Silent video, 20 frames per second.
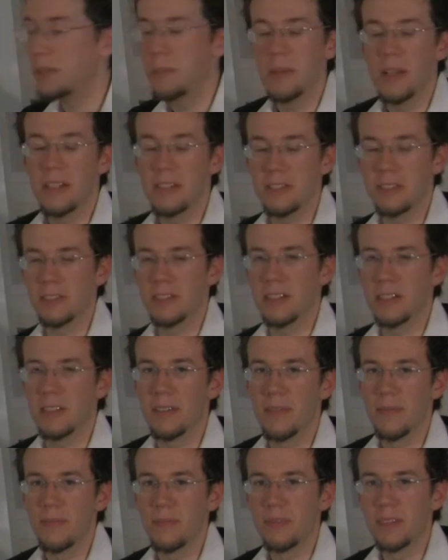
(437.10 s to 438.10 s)
G major, though.
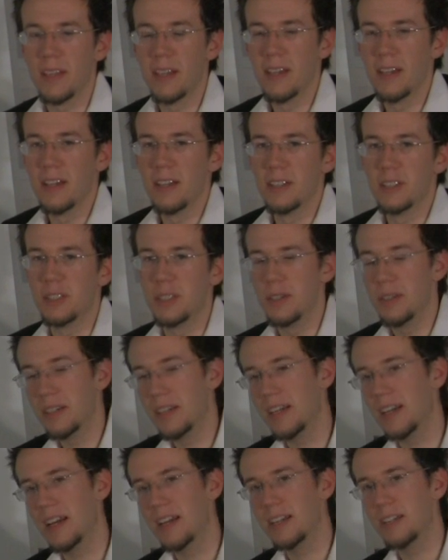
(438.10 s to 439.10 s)
So you
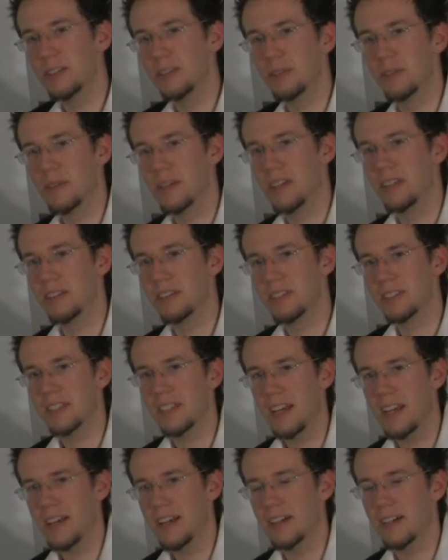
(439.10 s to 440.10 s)
can get into another
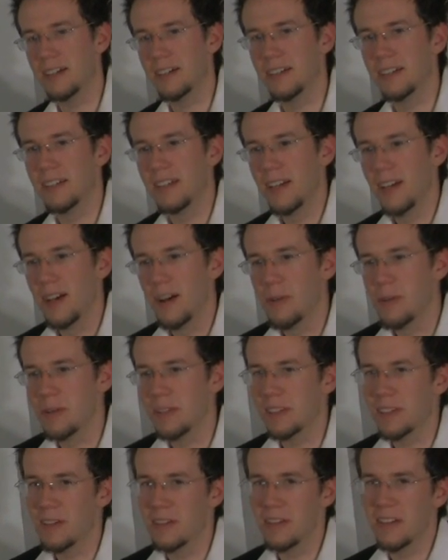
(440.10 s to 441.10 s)
scale
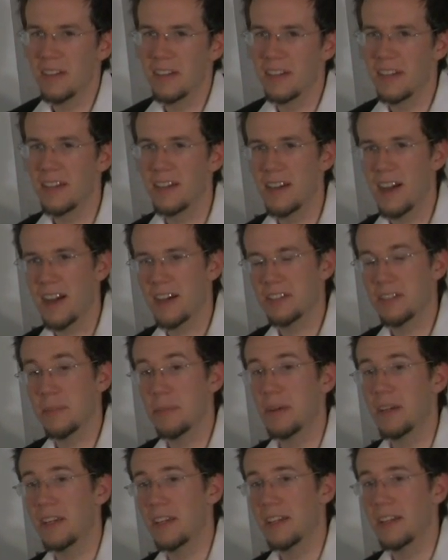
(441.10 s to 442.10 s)
without your ear
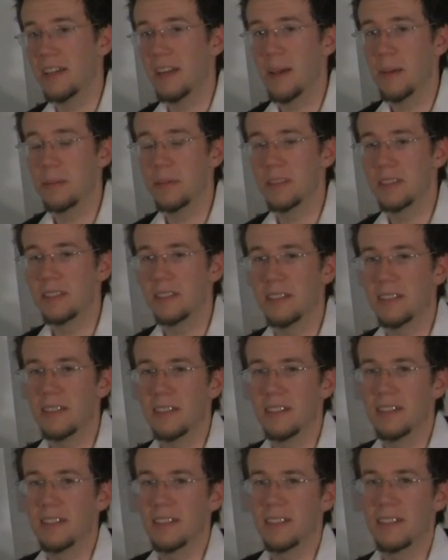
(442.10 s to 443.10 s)
actually picking it up
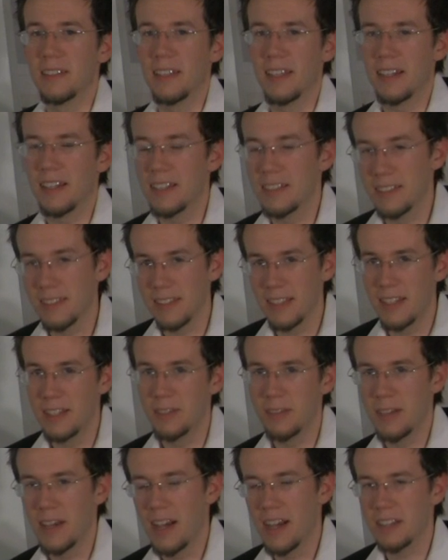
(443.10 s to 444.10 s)
until like a
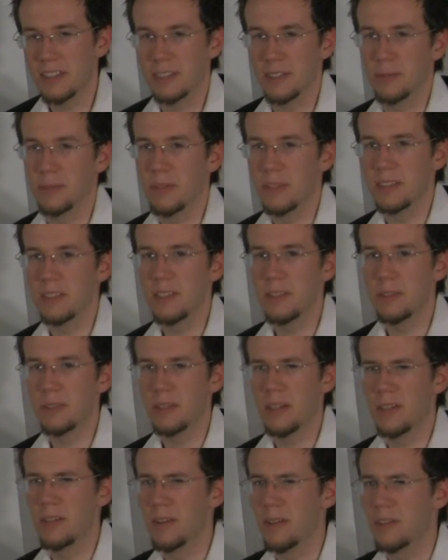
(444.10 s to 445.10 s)
delayed reaction, once you
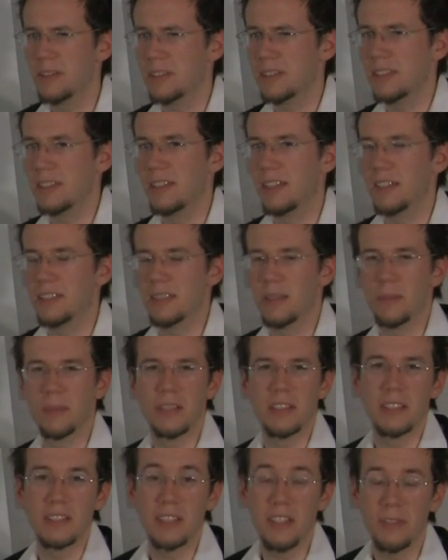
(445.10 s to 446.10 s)
start noticing that
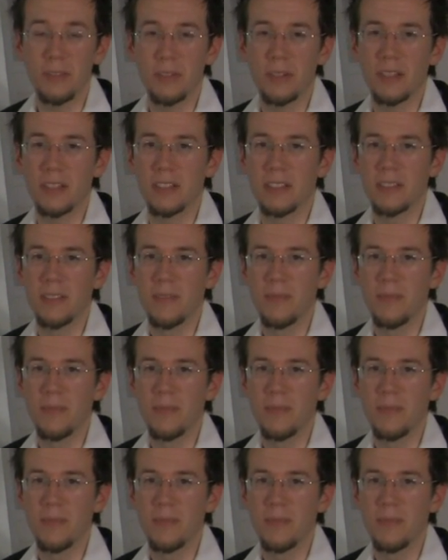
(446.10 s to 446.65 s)
something's different.